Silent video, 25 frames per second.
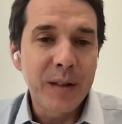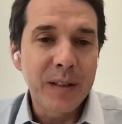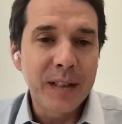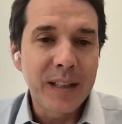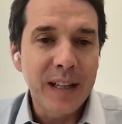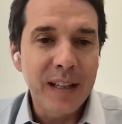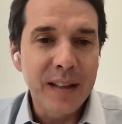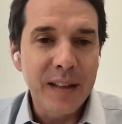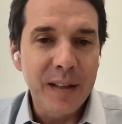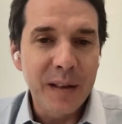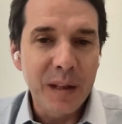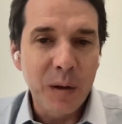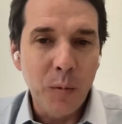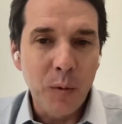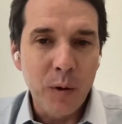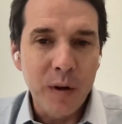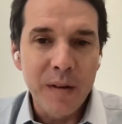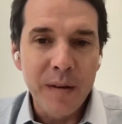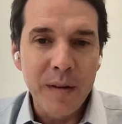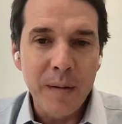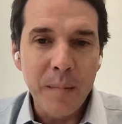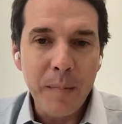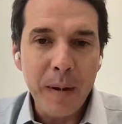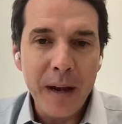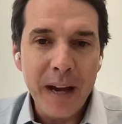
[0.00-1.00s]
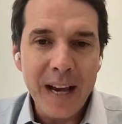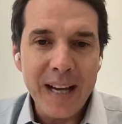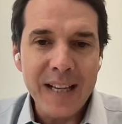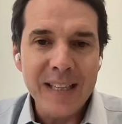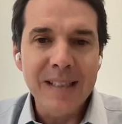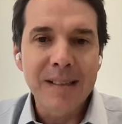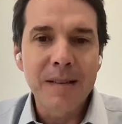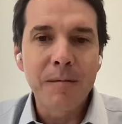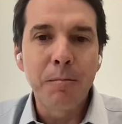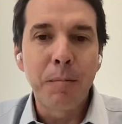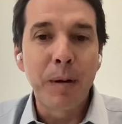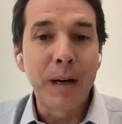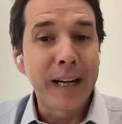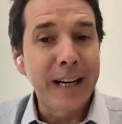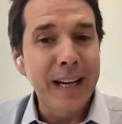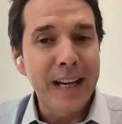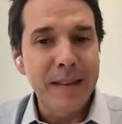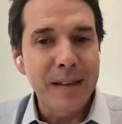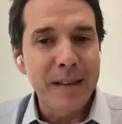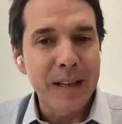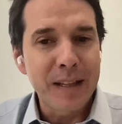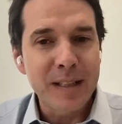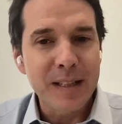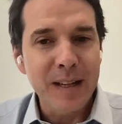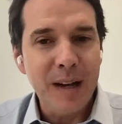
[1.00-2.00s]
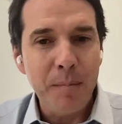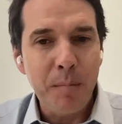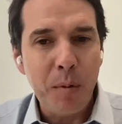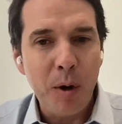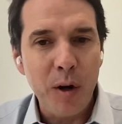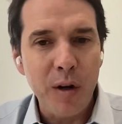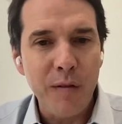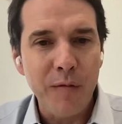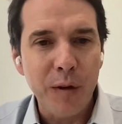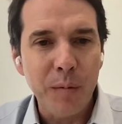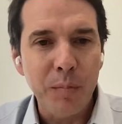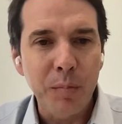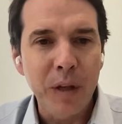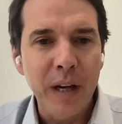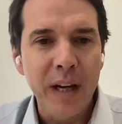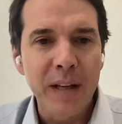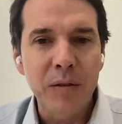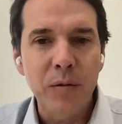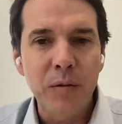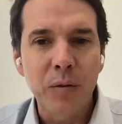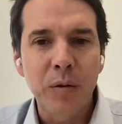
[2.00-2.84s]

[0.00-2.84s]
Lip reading: today than they were in the past. But again, that's not part of our plan.